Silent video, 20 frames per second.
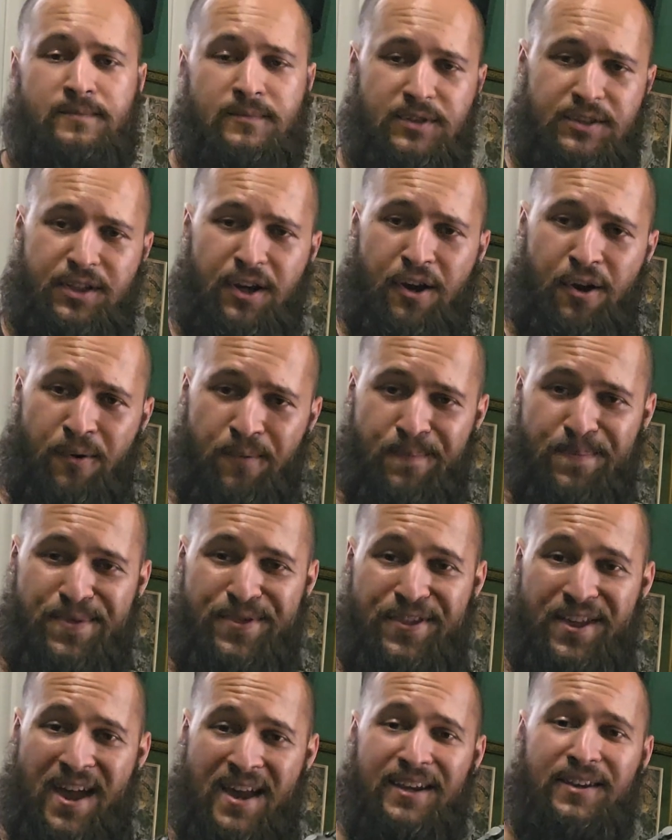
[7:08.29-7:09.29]
So
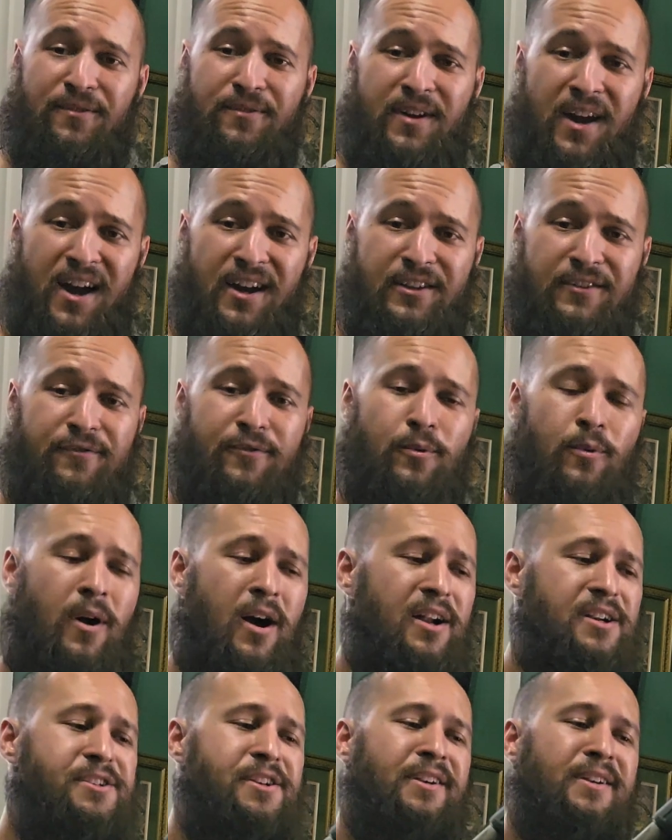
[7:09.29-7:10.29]
thank you guys for
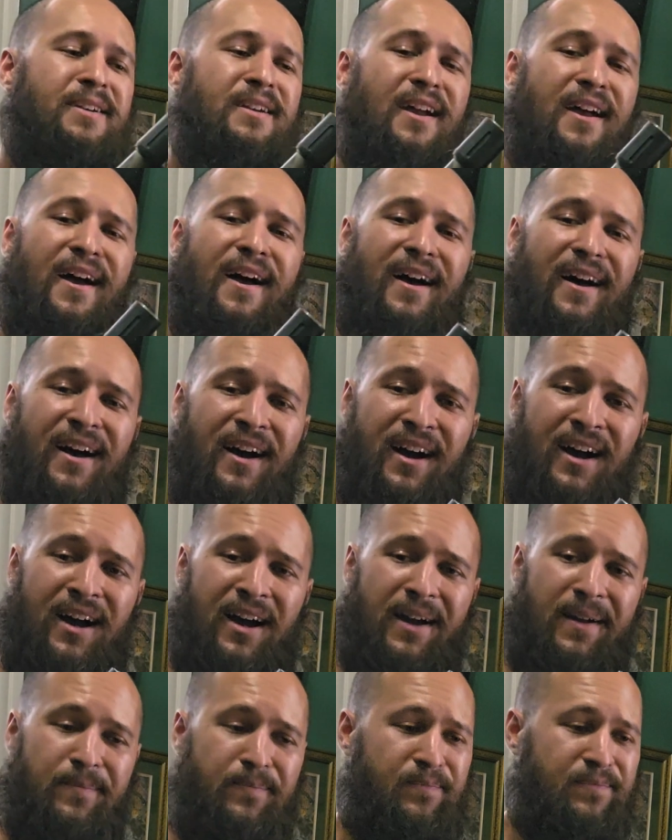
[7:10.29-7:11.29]
watching.
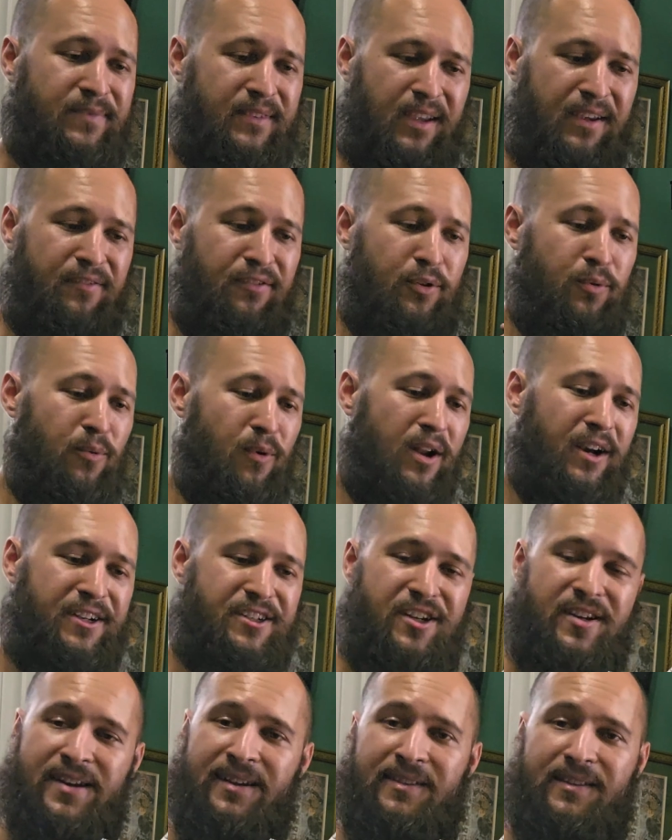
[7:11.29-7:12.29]
If you want to
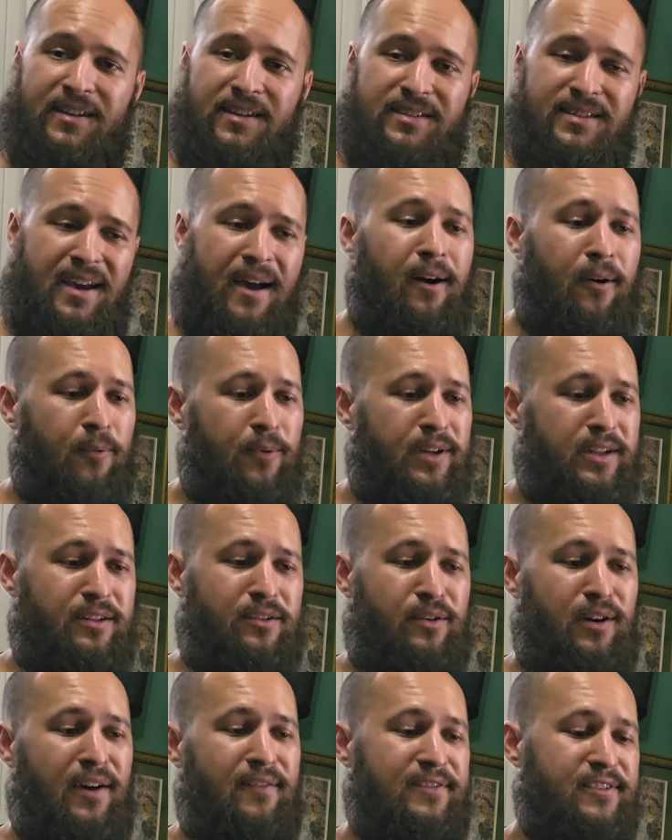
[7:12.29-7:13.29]
check these out, we
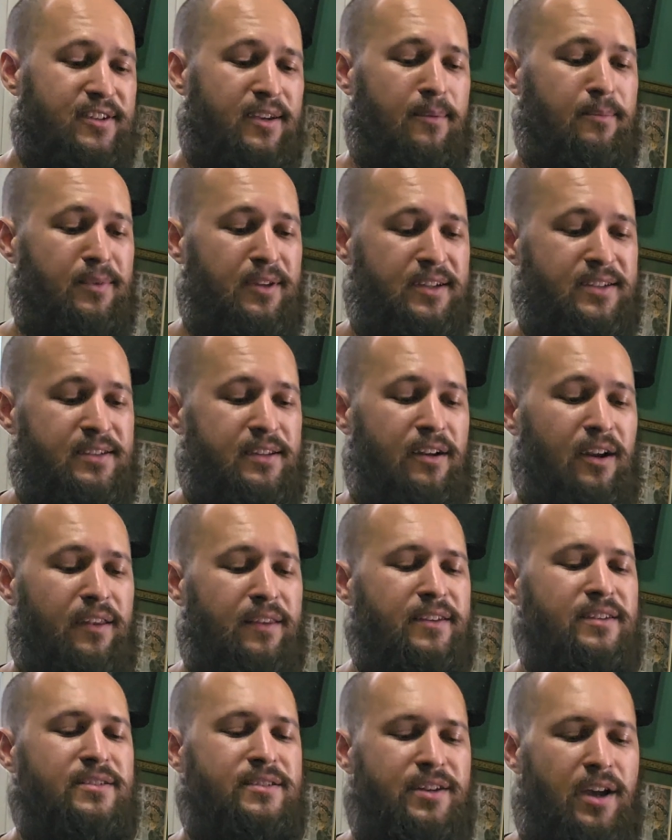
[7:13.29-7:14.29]
do have some listed on
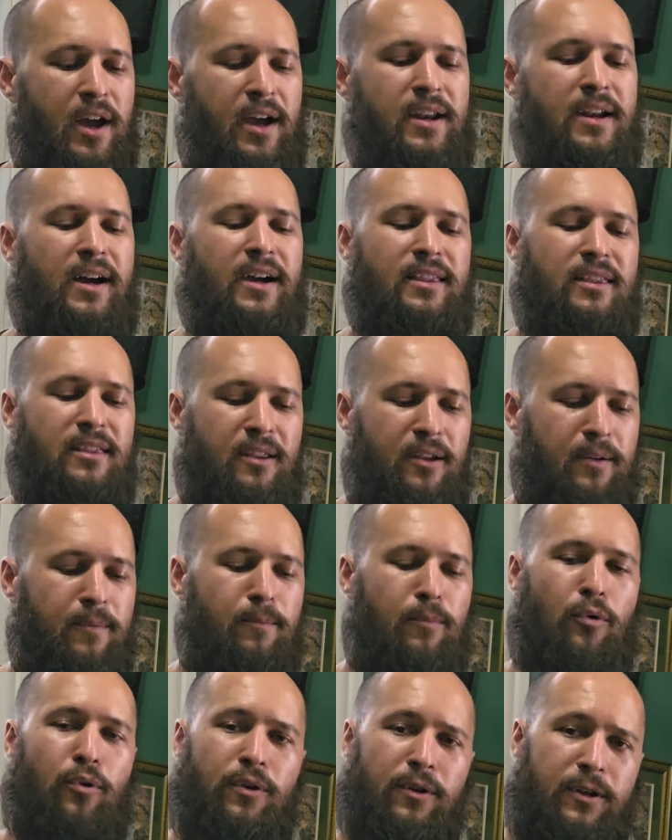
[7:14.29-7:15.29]
the site. I think
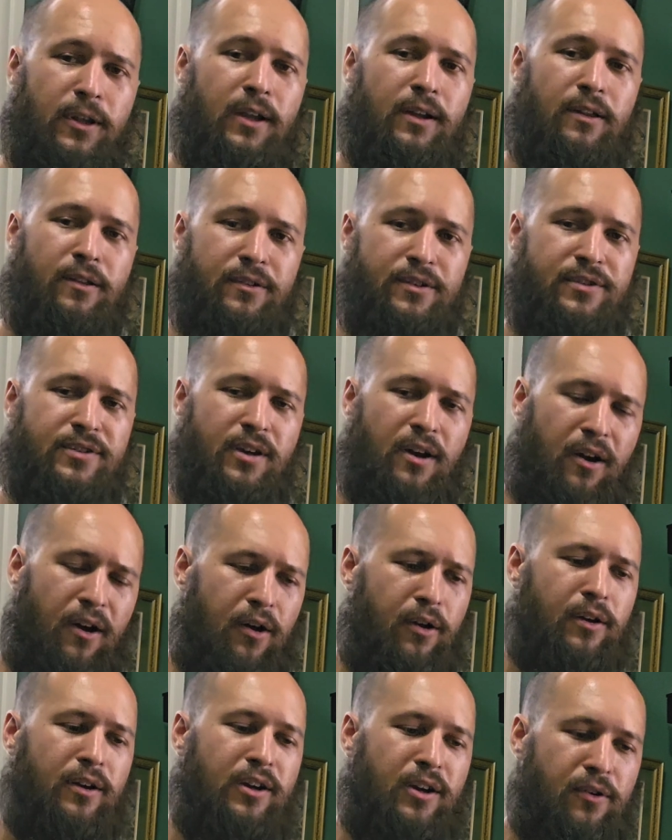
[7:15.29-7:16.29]
more dealers
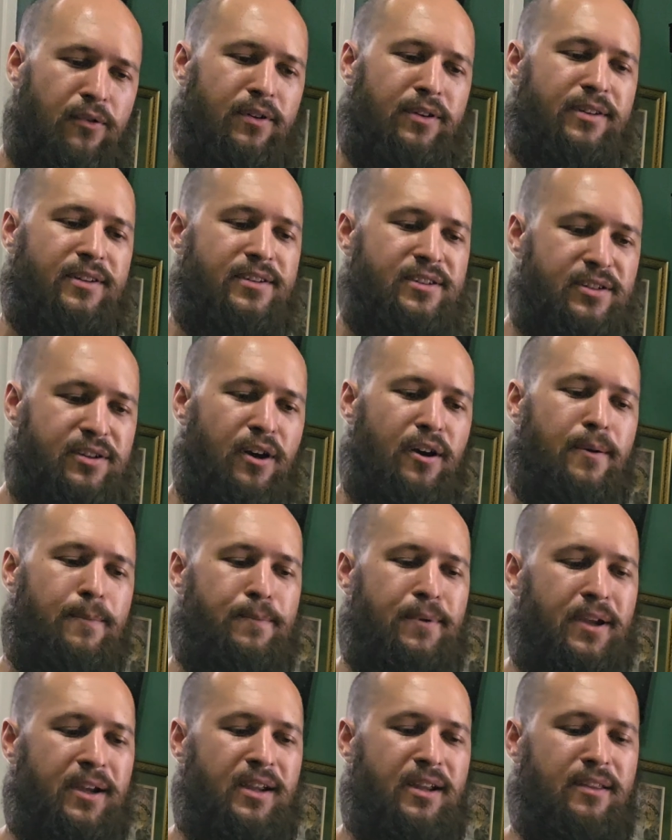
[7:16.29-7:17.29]
are going to start
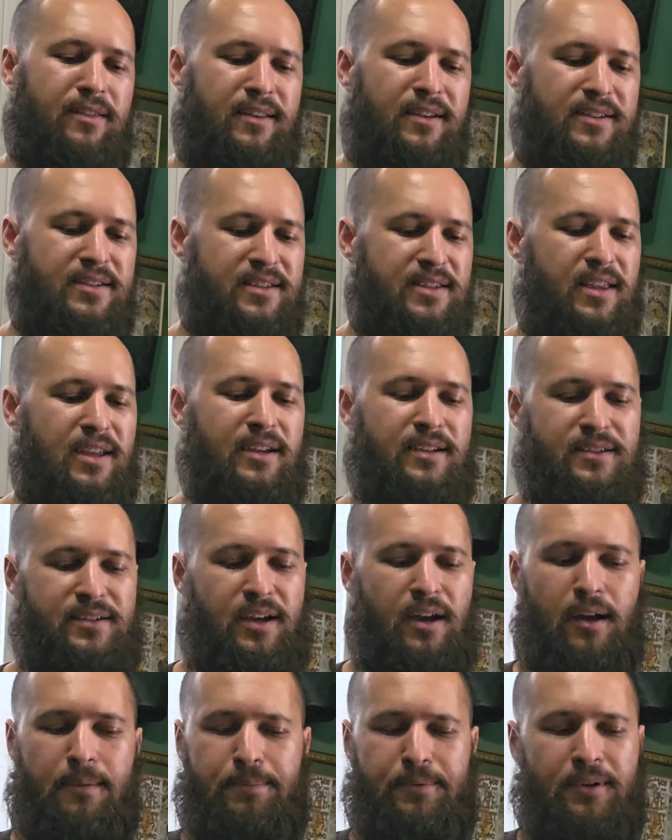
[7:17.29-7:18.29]
picking these things
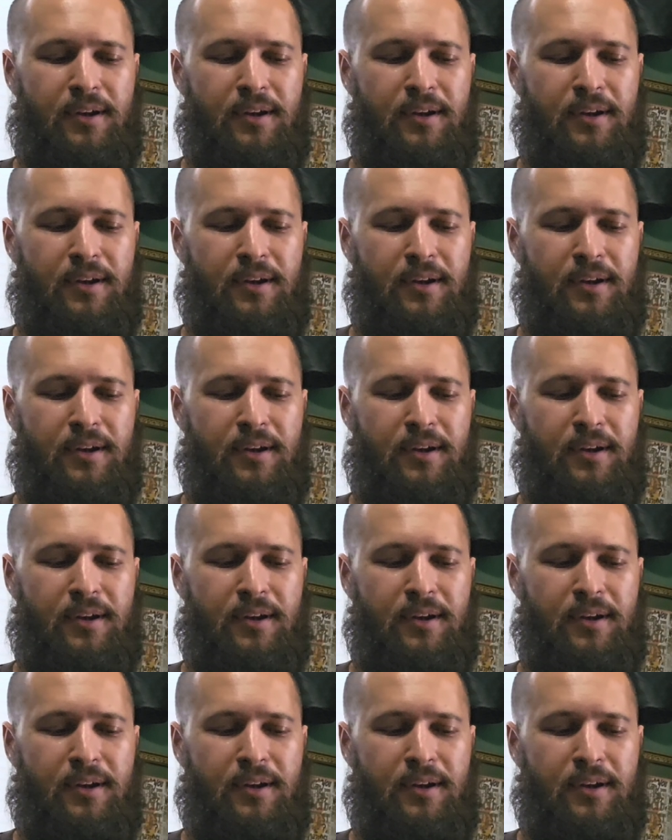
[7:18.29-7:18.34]
up.